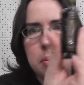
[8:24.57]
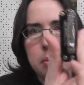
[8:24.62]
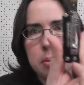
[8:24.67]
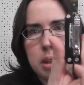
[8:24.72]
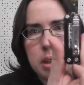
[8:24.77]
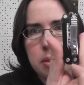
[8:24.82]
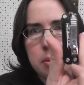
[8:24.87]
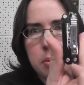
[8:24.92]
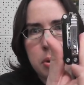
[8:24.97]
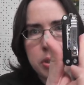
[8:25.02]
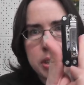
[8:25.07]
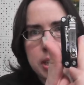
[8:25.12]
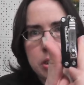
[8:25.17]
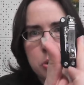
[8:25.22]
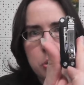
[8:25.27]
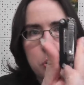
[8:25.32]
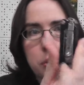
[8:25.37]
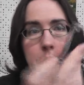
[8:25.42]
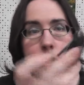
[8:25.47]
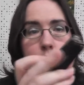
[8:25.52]
another
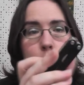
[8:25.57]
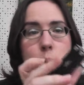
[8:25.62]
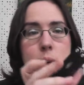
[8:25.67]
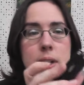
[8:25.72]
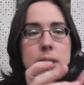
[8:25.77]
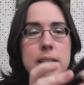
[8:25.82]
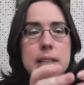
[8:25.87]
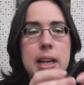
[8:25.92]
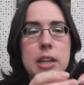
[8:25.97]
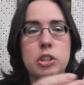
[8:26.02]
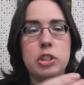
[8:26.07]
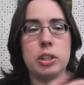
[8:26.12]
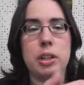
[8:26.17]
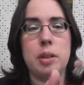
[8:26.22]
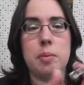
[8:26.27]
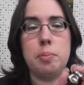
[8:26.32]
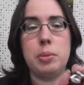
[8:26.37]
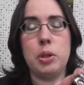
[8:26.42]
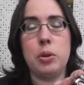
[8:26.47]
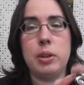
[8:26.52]
multi-tool this one is actually
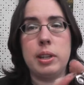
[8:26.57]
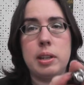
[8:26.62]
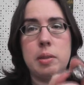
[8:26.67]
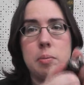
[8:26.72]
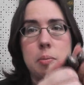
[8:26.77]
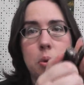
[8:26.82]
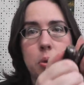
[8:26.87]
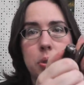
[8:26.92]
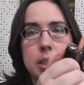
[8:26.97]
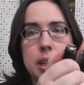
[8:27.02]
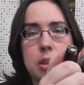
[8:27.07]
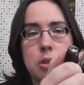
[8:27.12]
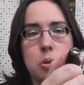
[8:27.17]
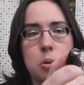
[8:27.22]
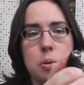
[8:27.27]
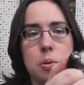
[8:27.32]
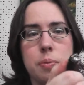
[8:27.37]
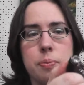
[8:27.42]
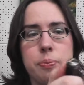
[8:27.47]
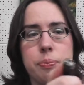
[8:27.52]
a beauty
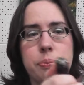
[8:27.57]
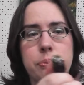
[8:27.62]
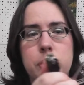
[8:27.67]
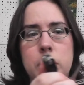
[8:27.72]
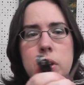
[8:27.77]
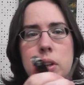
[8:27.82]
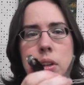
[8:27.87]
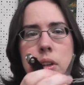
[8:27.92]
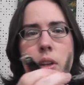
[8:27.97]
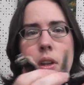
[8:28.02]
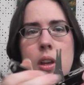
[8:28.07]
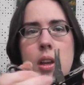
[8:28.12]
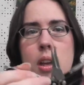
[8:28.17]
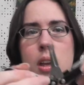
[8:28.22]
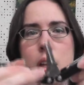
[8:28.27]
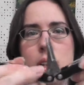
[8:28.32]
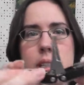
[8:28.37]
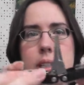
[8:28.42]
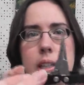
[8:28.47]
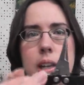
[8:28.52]
multi-tool
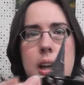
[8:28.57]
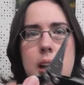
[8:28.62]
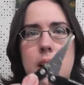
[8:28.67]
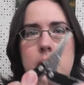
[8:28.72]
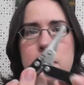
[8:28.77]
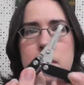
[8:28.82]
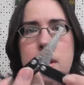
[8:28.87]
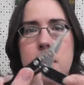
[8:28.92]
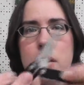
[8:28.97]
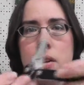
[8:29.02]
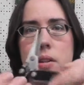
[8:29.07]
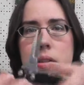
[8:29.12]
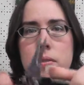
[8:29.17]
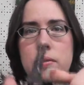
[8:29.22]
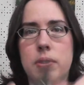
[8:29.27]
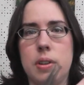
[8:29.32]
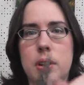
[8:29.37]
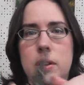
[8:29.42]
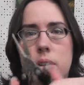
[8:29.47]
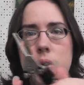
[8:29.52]
it's got a pair
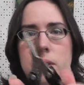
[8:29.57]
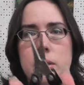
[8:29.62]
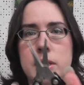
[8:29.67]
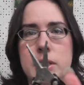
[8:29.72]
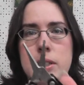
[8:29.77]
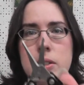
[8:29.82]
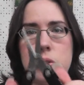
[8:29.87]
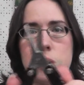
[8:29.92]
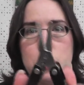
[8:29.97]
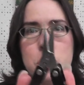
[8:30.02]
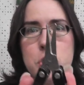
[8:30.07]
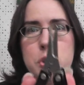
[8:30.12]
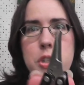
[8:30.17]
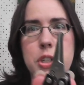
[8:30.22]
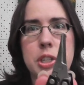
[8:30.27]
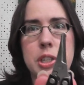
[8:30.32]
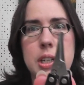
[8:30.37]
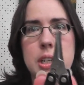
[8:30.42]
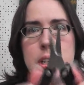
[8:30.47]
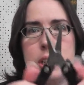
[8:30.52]
of uh,
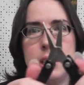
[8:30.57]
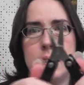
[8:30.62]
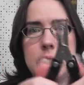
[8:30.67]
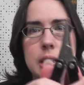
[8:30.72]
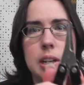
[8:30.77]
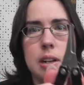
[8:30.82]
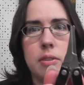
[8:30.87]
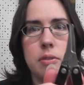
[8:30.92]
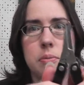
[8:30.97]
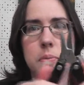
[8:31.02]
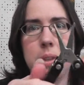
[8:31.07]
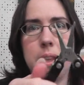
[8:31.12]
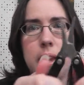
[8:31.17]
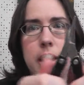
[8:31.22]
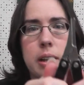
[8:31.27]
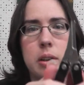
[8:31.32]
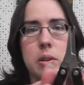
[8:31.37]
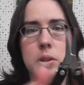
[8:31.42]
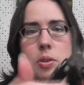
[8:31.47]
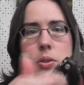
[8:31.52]
scissors instead of
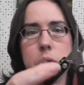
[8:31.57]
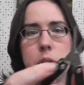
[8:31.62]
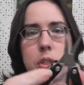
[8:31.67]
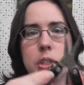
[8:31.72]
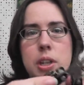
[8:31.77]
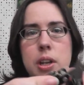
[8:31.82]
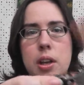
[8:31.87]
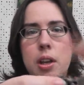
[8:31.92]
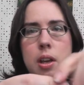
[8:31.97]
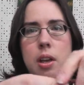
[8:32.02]
pliers.